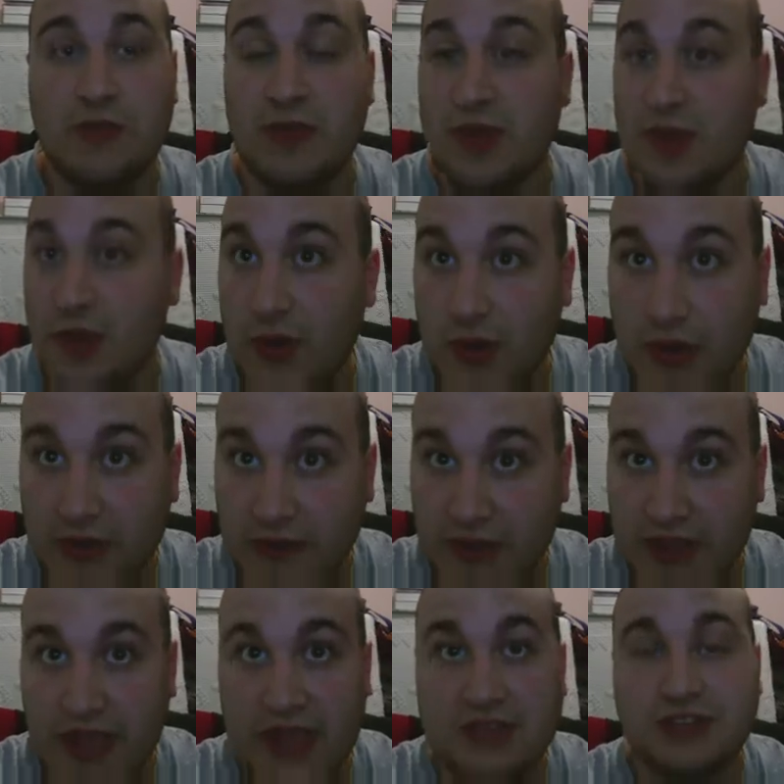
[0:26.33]
me going on
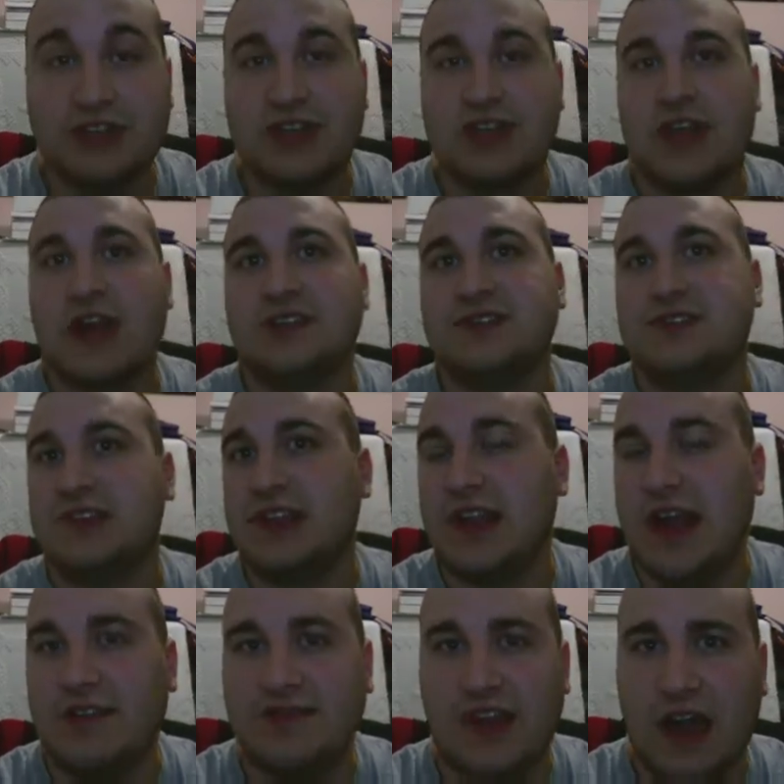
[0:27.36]
vacation. I, I just did
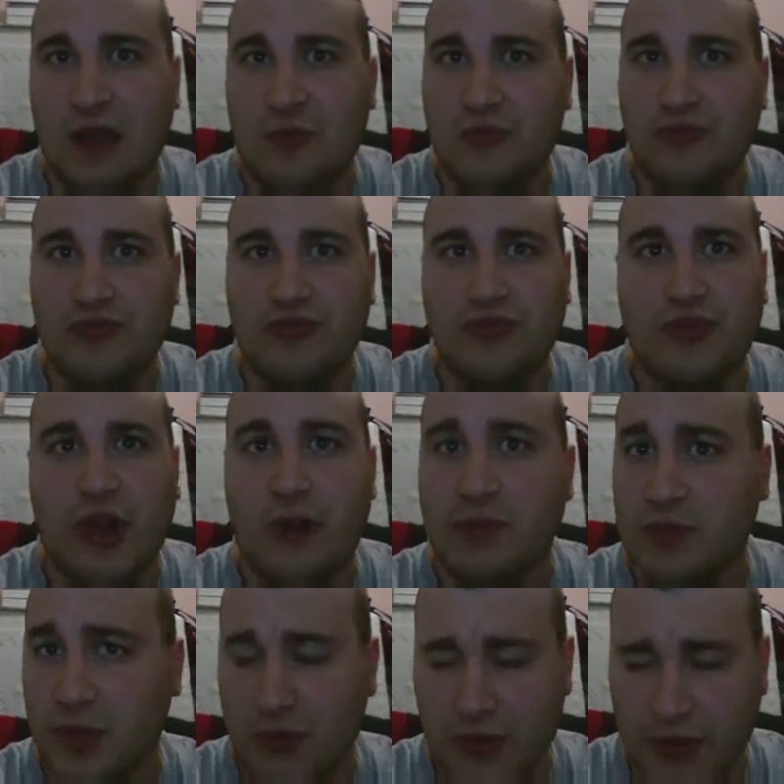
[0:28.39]
not have time to
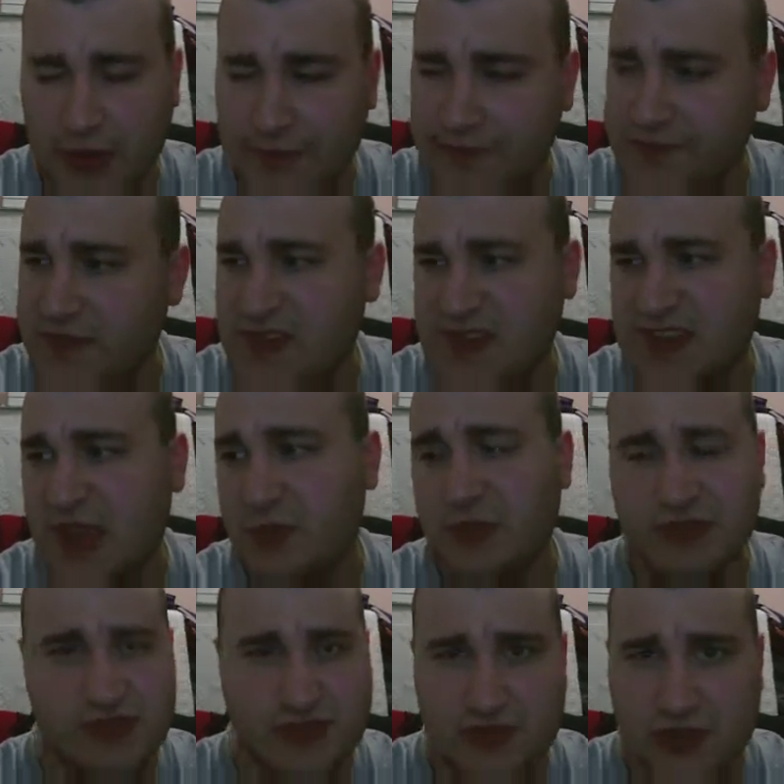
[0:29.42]
upload it. Same
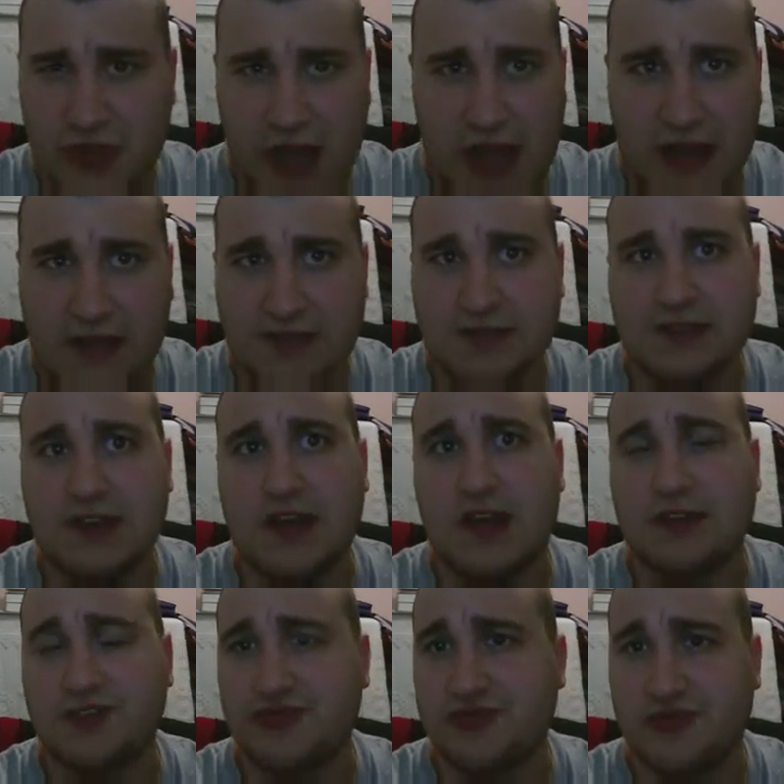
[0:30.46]
with True Lies.
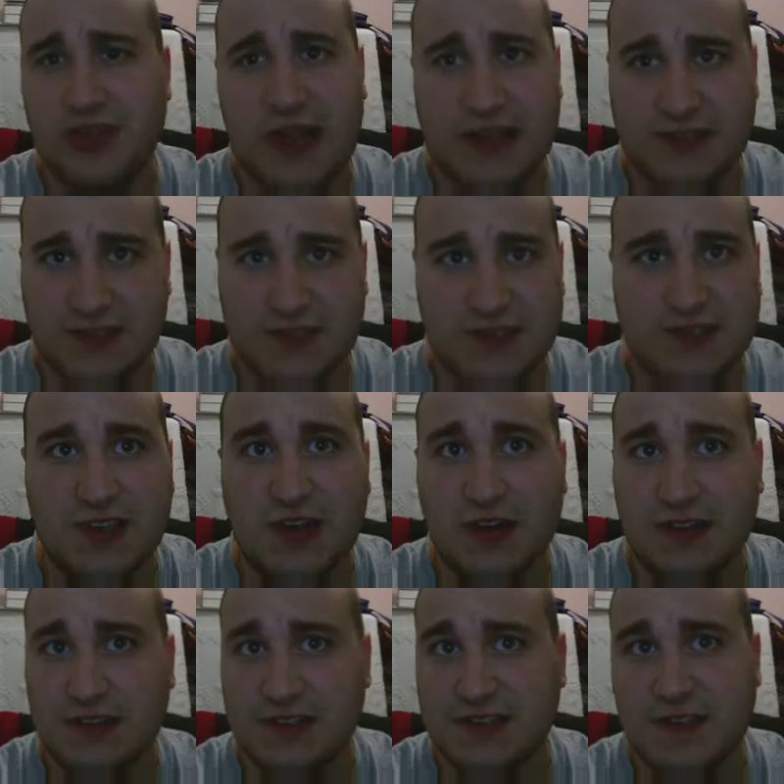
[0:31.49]
Uh, True Lies is
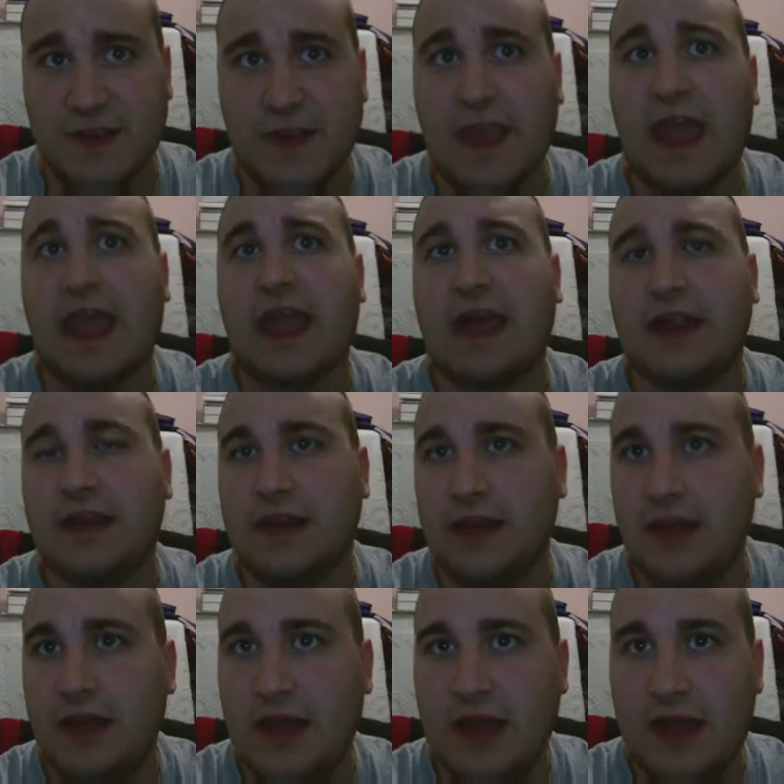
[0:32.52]
done. It's in the can.
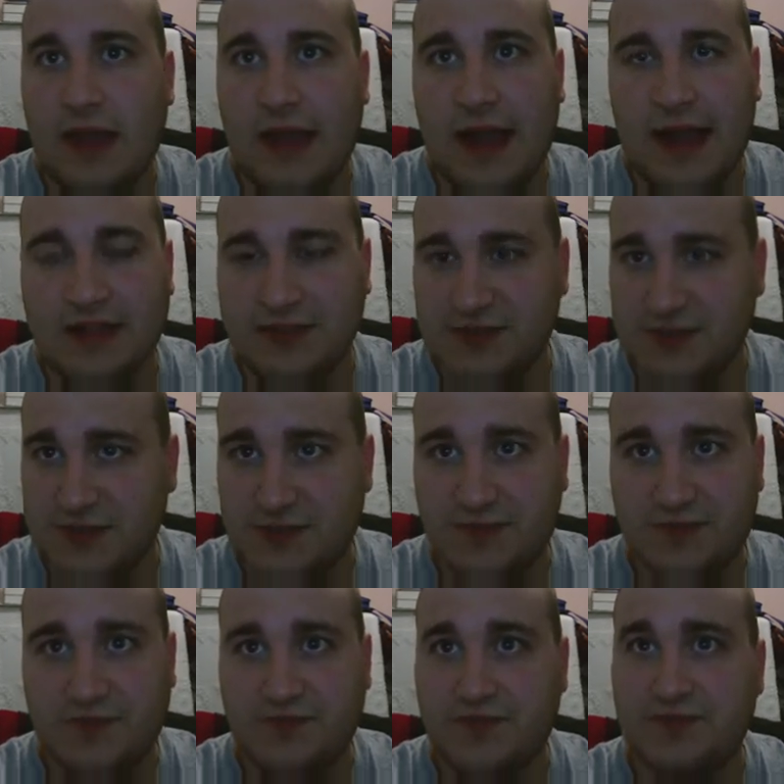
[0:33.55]
I just
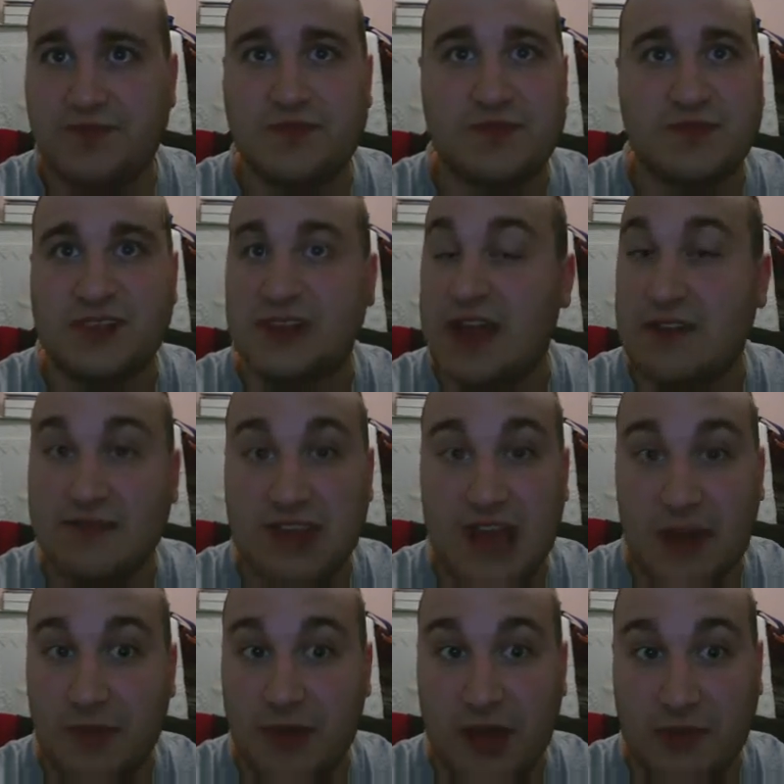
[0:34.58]
didn't have
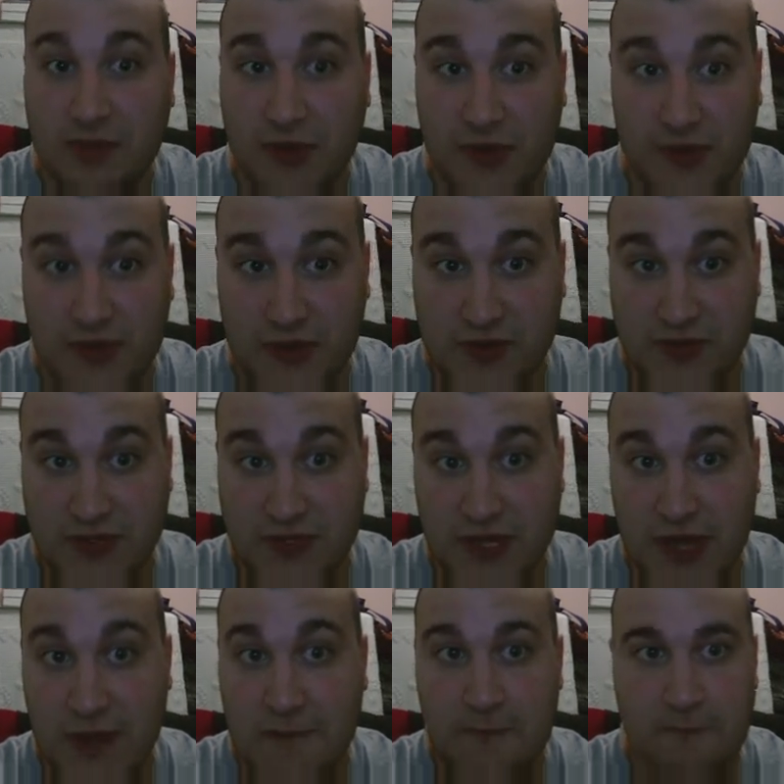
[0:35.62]
time to upload those
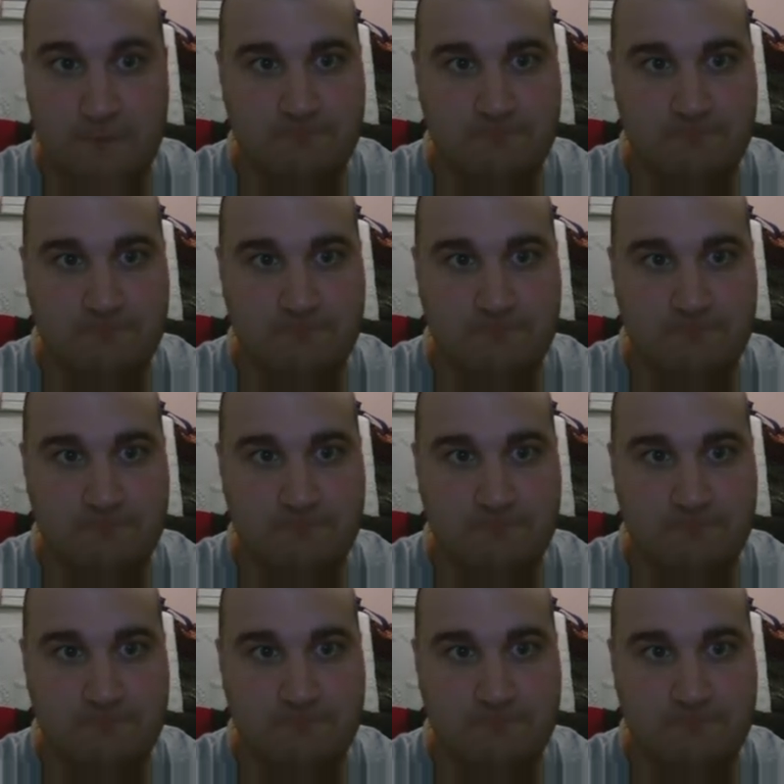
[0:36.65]
yet.